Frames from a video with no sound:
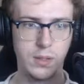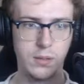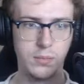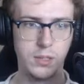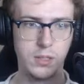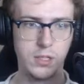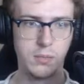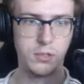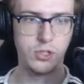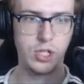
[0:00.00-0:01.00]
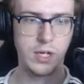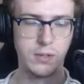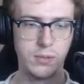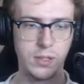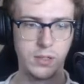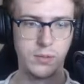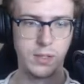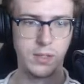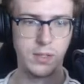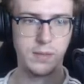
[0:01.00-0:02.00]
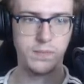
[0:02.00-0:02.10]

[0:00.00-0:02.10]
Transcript: I'm gonna double check really quickly.